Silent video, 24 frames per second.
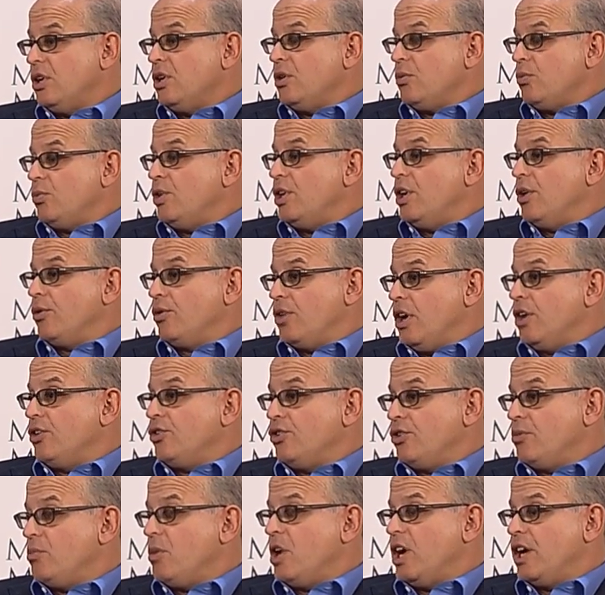we don't
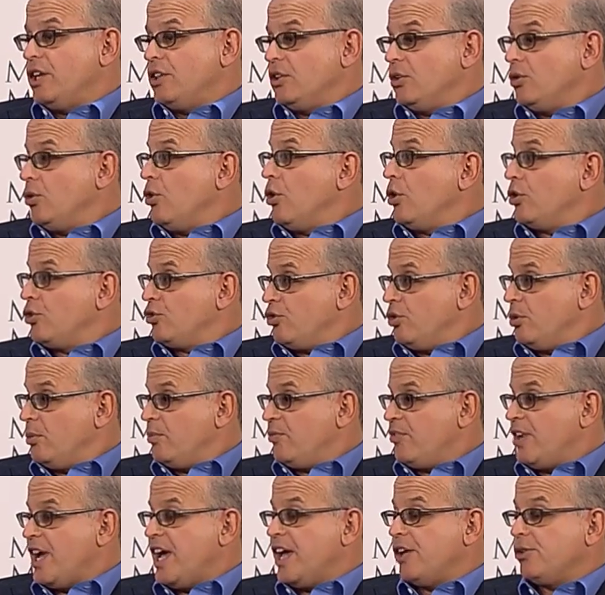undermine the long-term
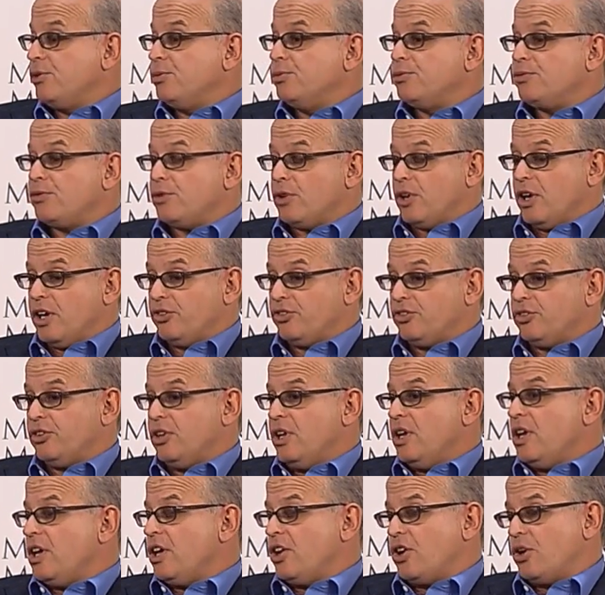value for us
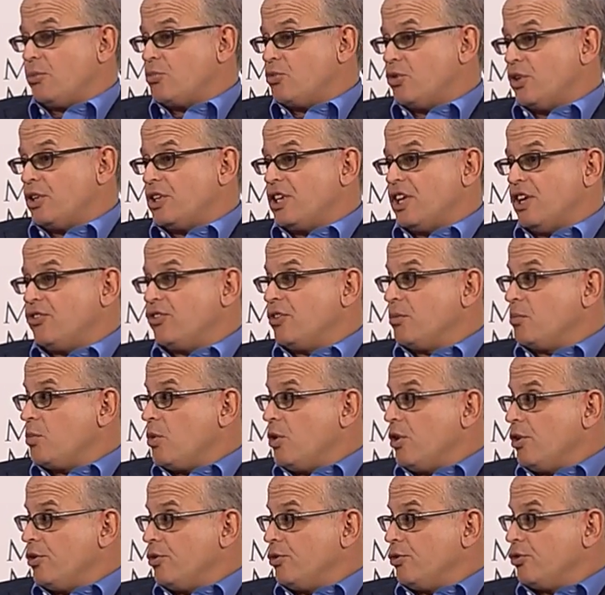and our broadcasting
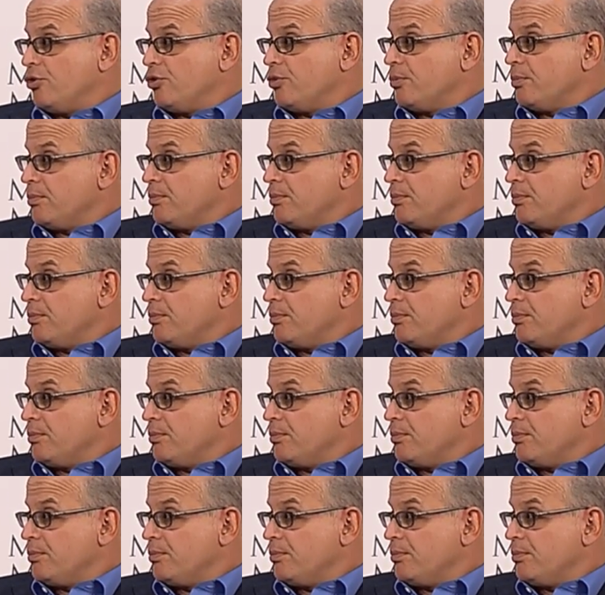partners.